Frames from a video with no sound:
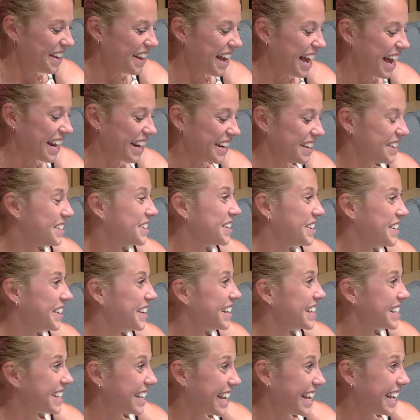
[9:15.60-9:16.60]
And 2
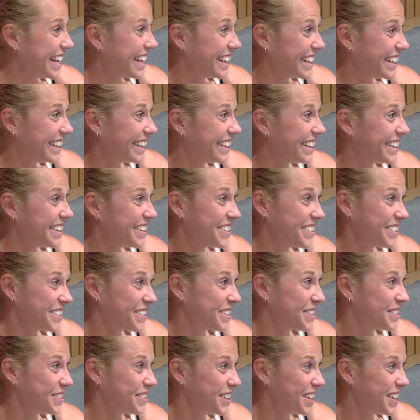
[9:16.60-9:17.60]
years later, you got the
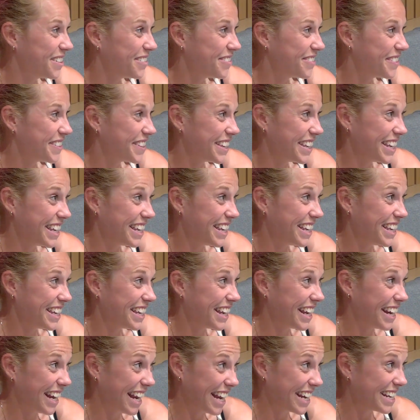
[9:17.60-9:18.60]
call up for the
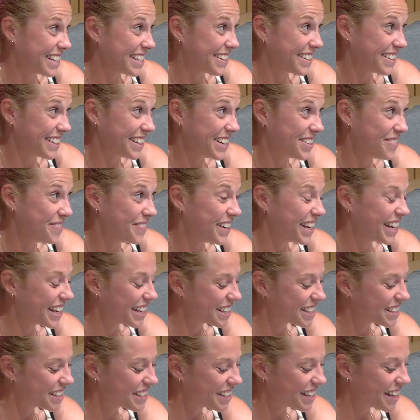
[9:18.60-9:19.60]
Atlanta
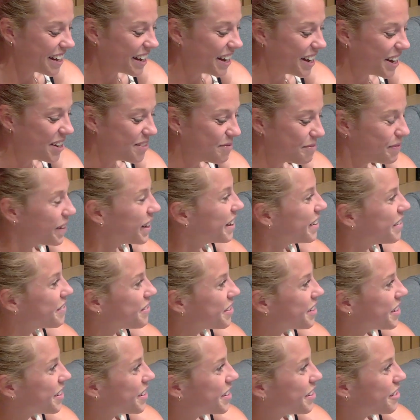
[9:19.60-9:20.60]
Olympics, part of
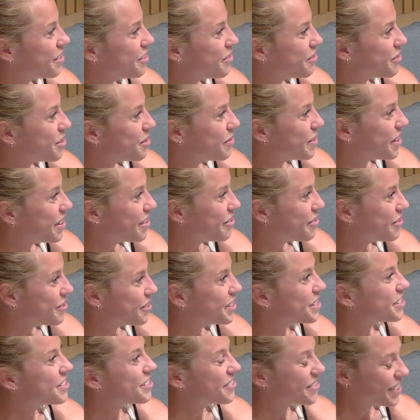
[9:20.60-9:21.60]
the
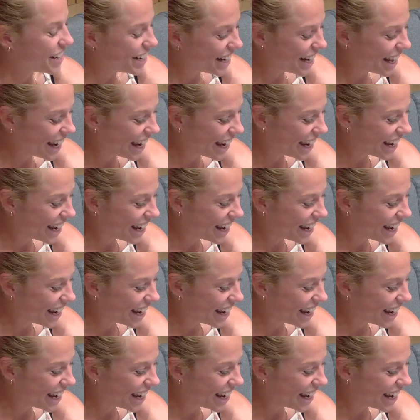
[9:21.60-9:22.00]
4x400 relay.